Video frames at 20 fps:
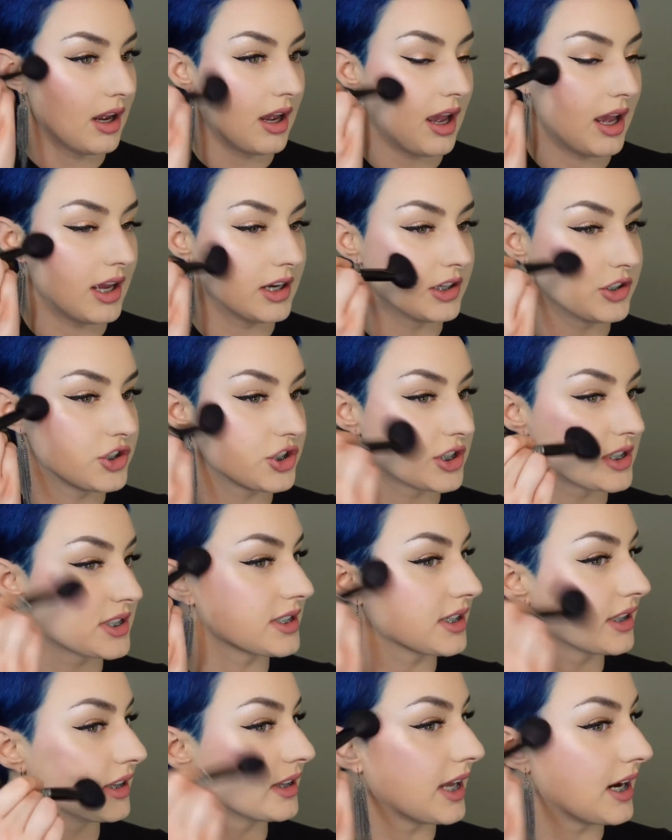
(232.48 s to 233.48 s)
and just
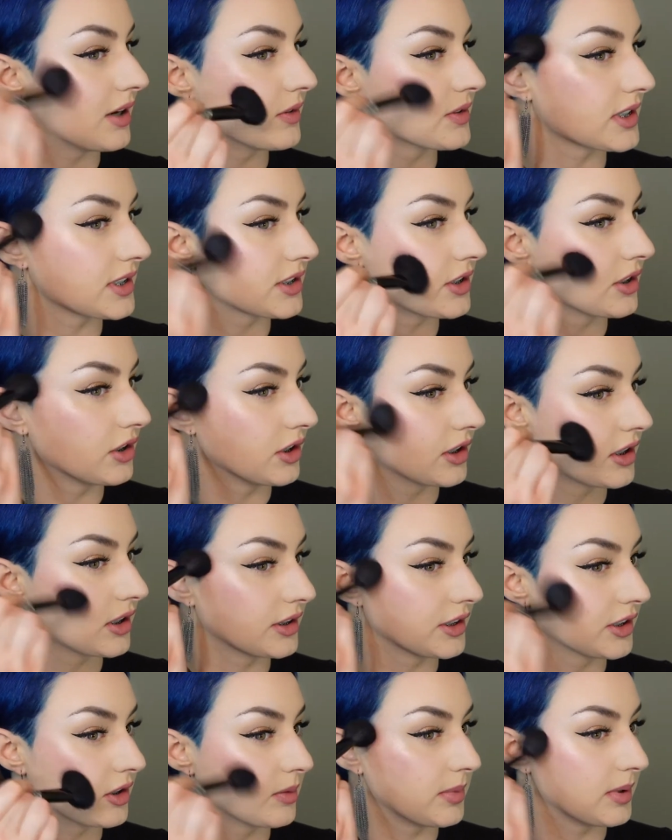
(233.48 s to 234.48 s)
allows it to look a
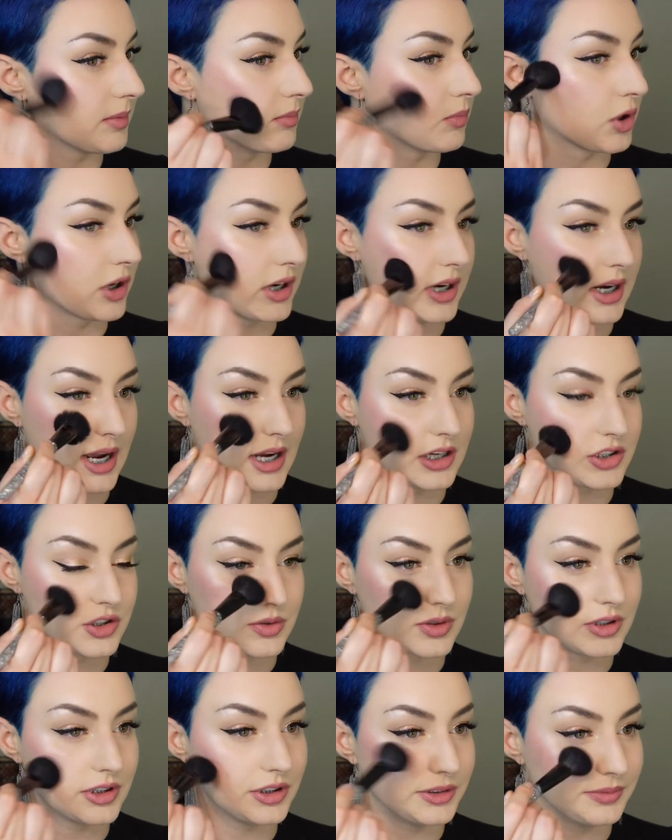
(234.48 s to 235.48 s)
little bit more
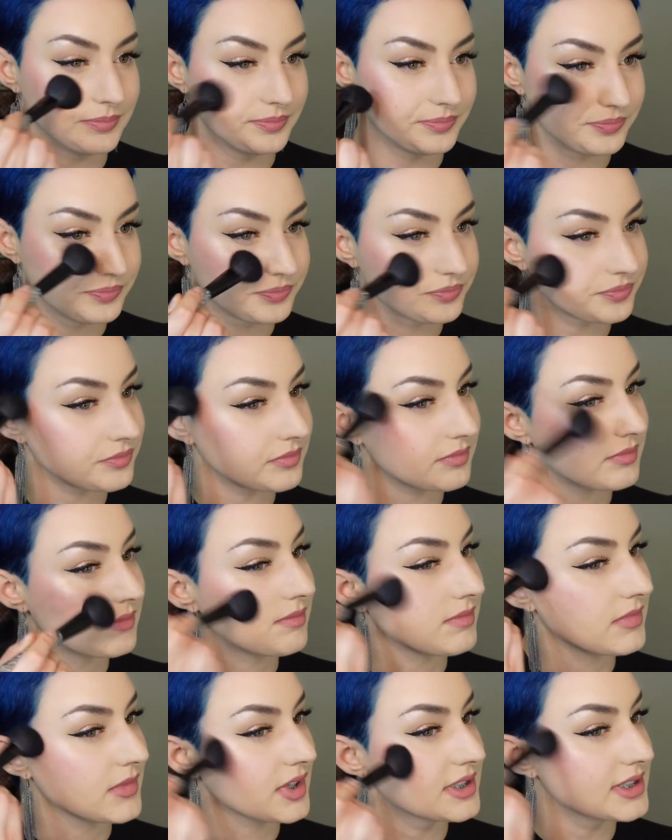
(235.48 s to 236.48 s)
natural.
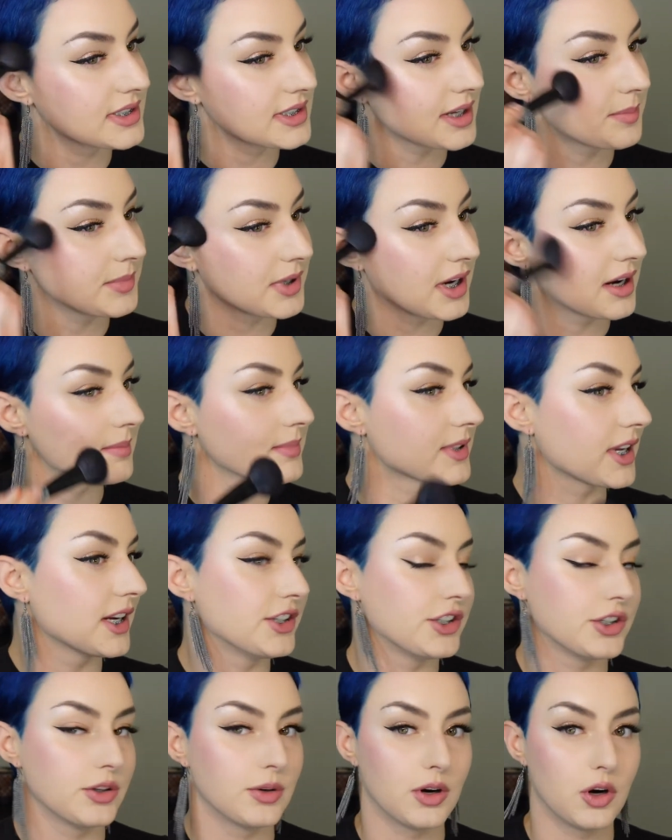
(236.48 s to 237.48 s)
Sometimes I
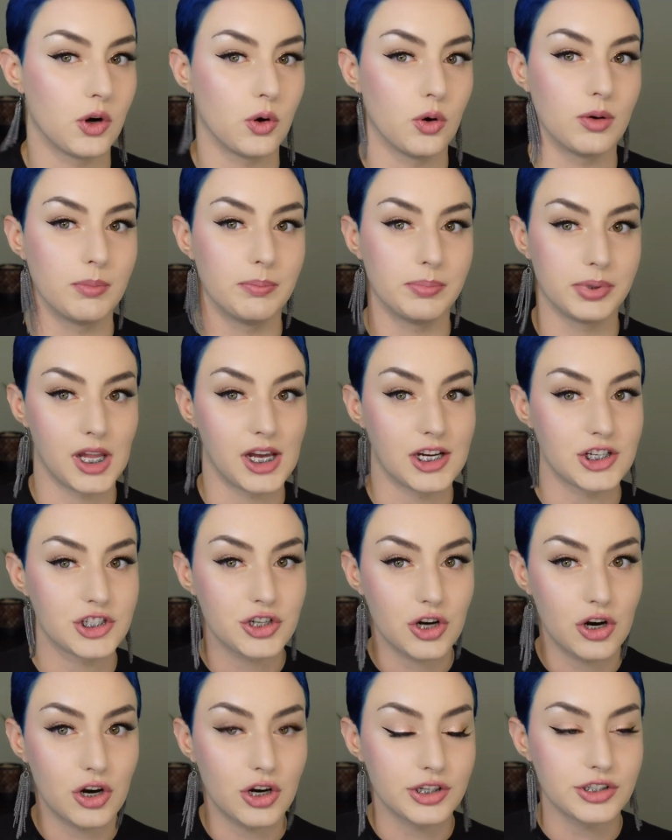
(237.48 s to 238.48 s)
do a whole blush
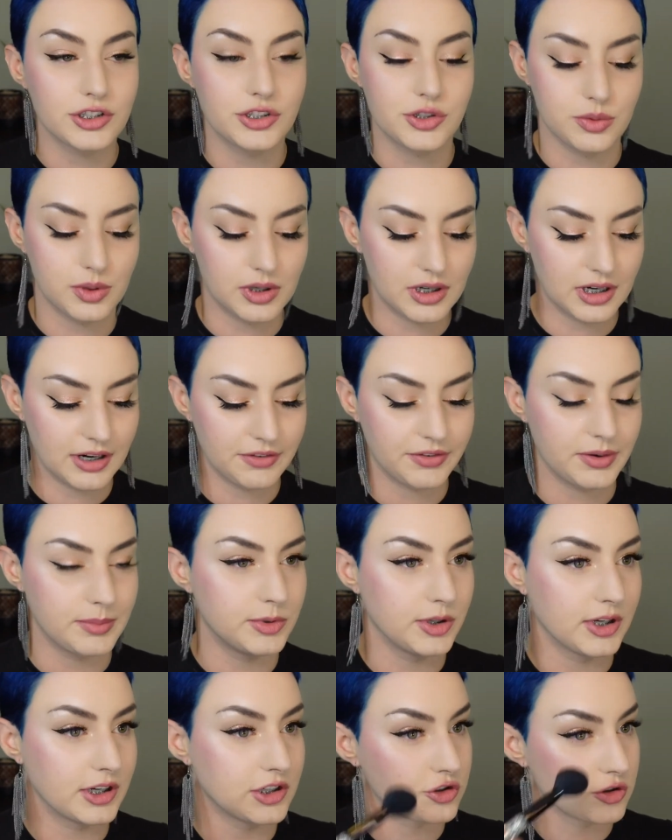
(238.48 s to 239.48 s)
contour if I'm
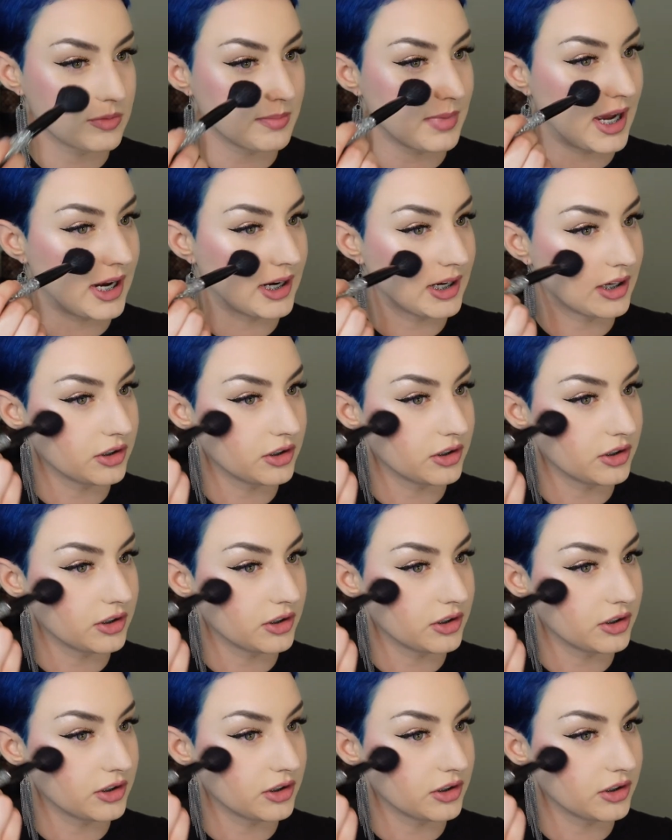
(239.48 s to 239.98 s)
doing a dramatic